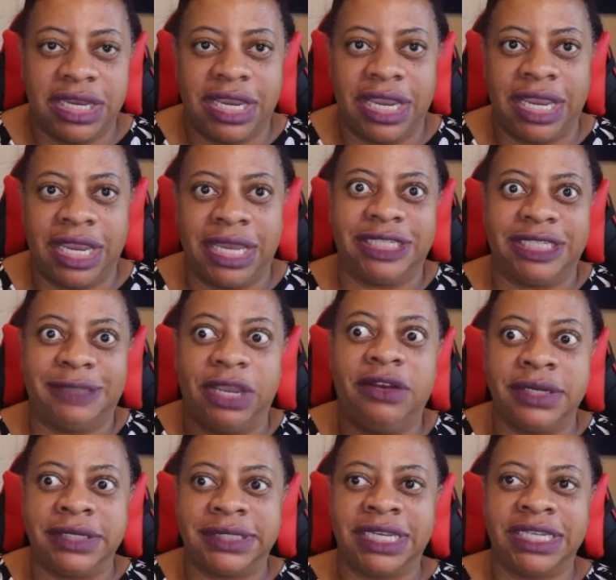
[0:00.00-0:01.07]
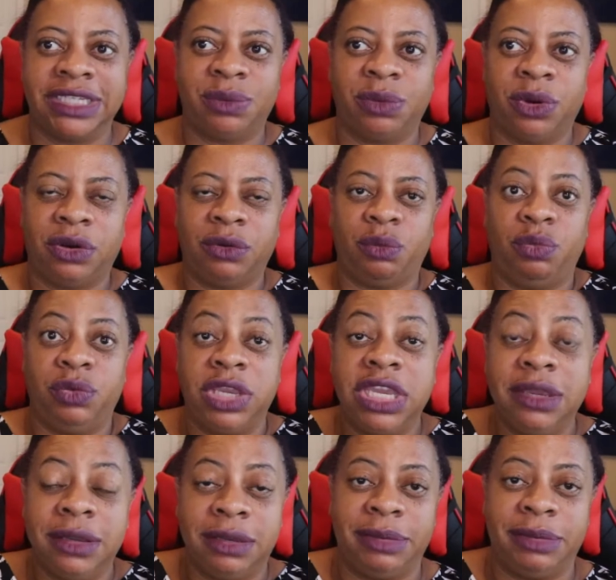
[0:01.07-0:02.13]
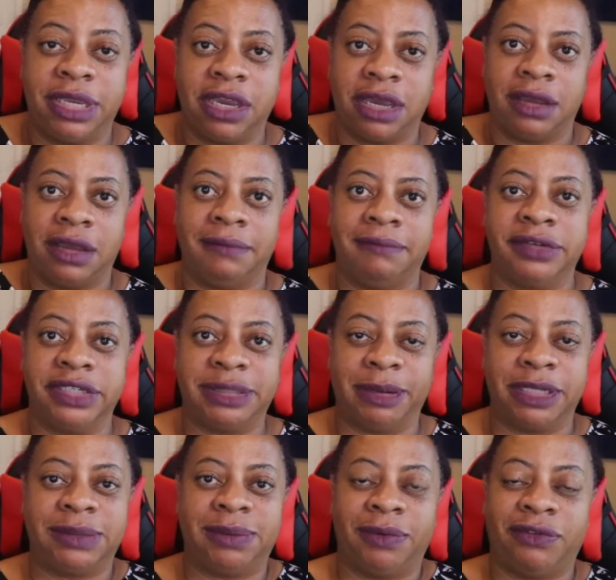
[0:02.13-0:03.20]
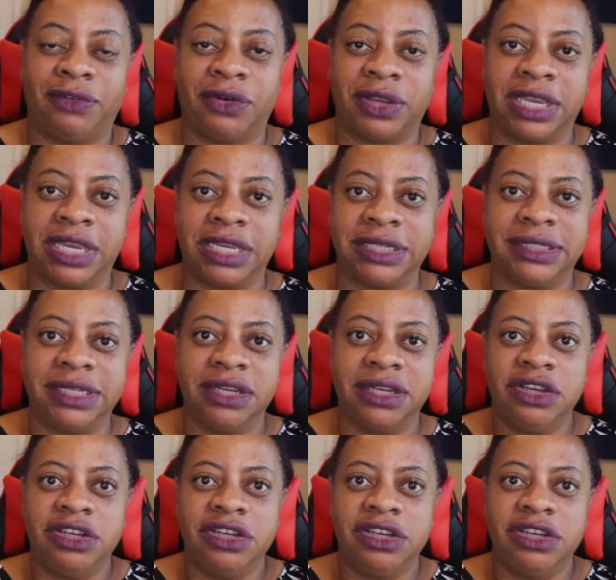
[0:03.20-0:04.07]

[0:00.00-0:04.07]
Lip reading: and as parents, that's where we become responsible for our kids,